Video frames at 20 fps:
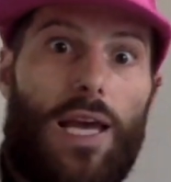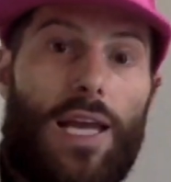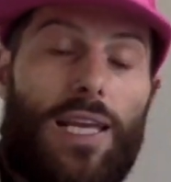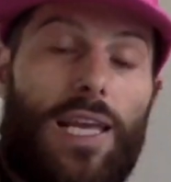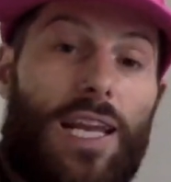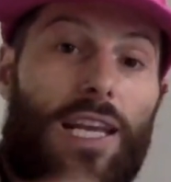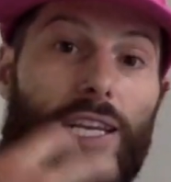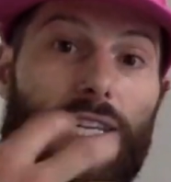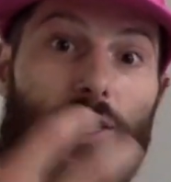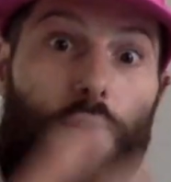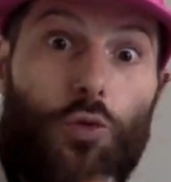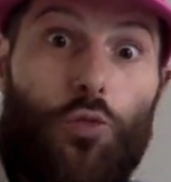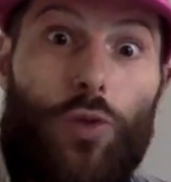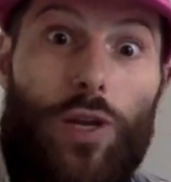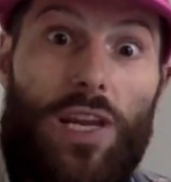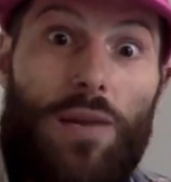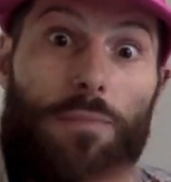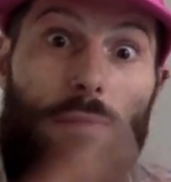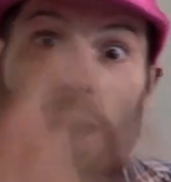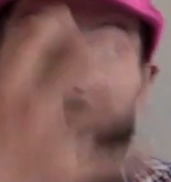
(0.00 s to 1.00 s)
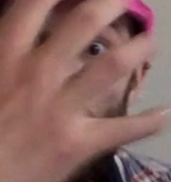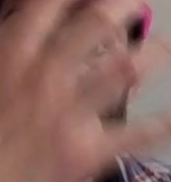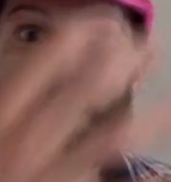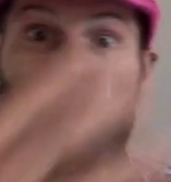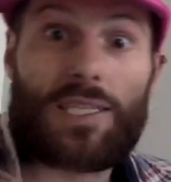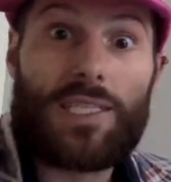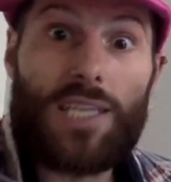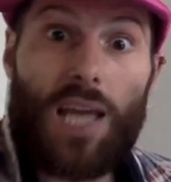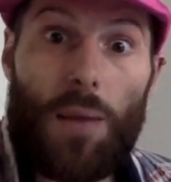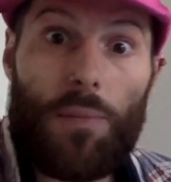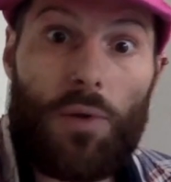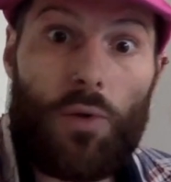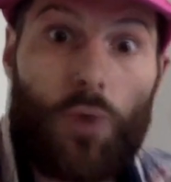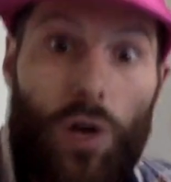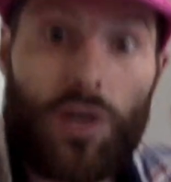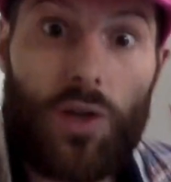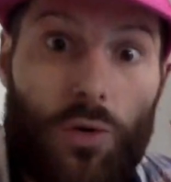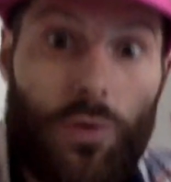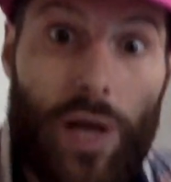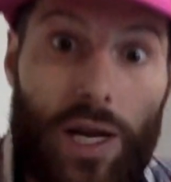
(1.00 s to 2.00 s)
getting to read maps and tell me
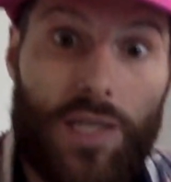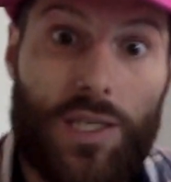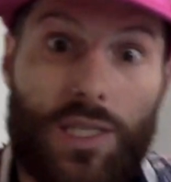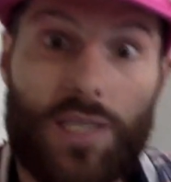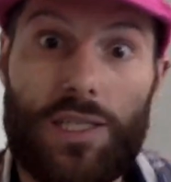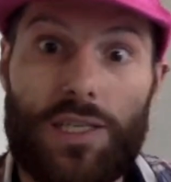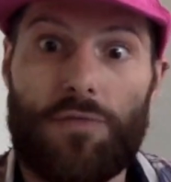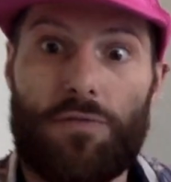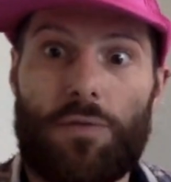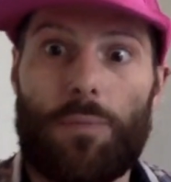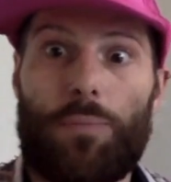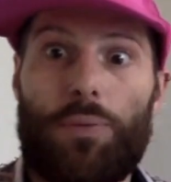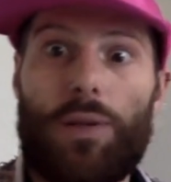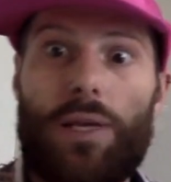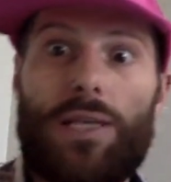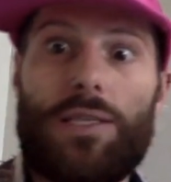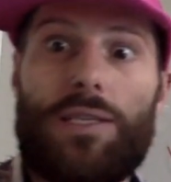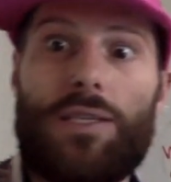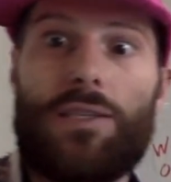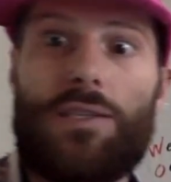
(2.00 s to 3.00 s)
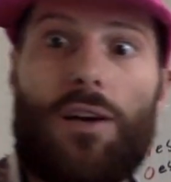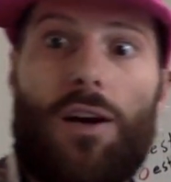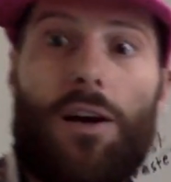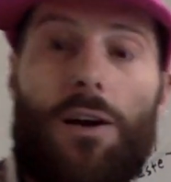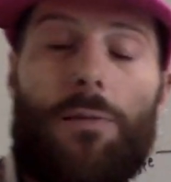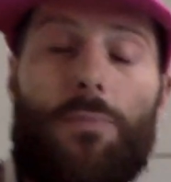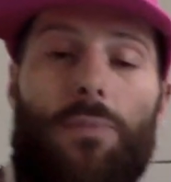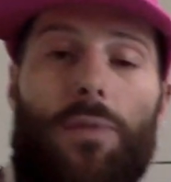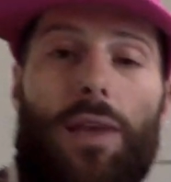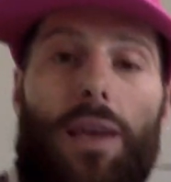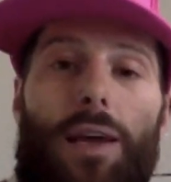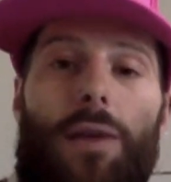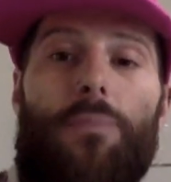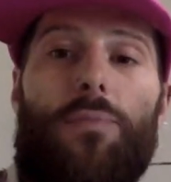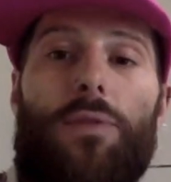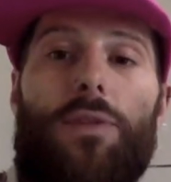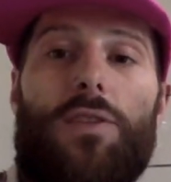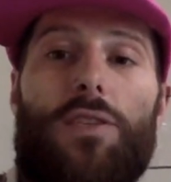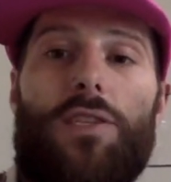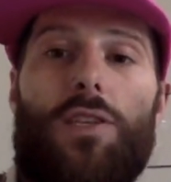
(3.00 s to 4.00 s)
what direction different places are. Okay?
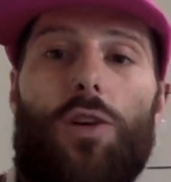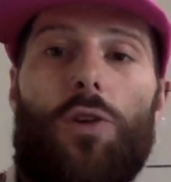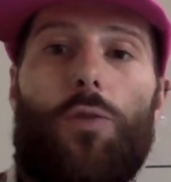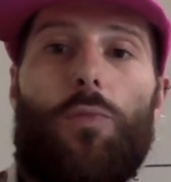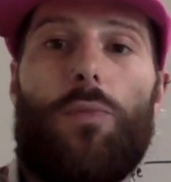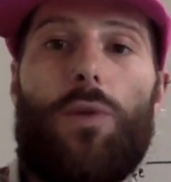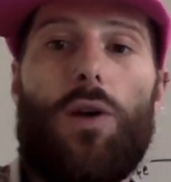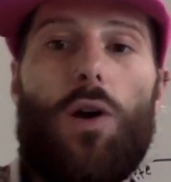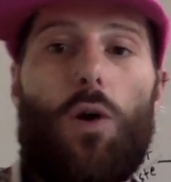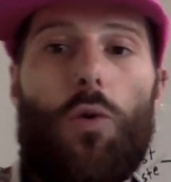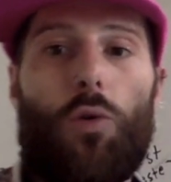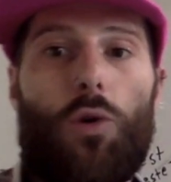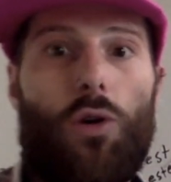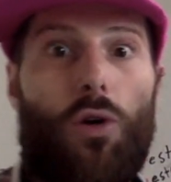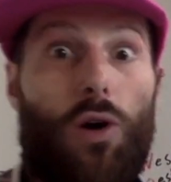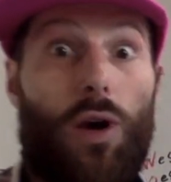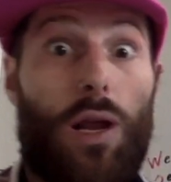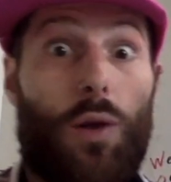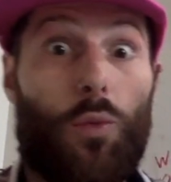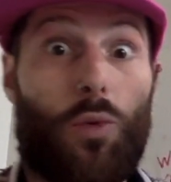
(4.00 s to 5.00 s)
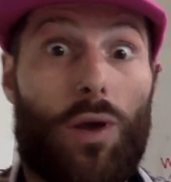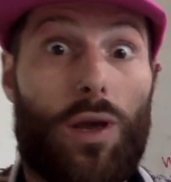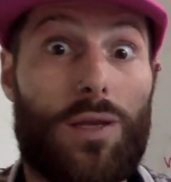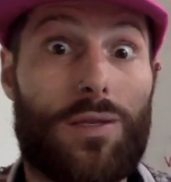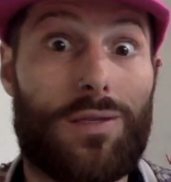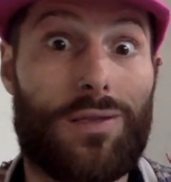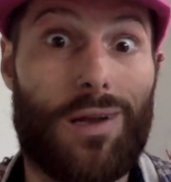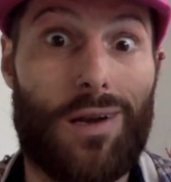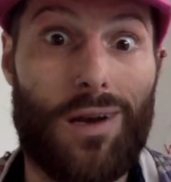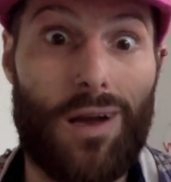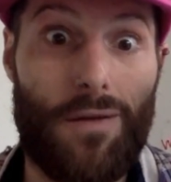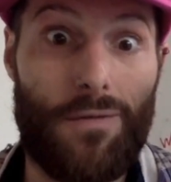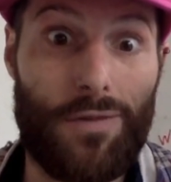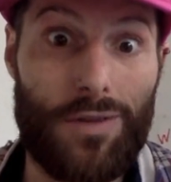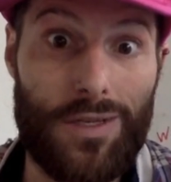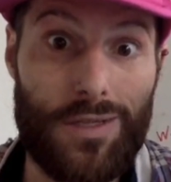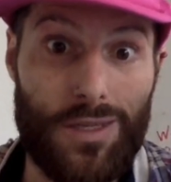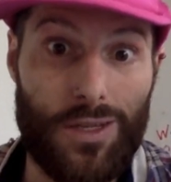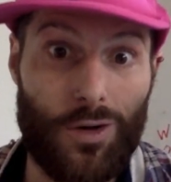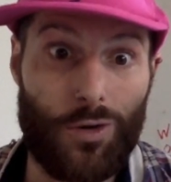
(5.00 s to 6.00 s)
So we'll go ahead and we'll get started off with
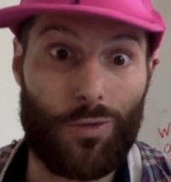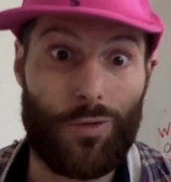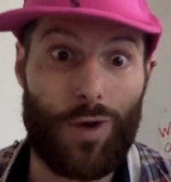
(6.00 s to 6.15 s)
this little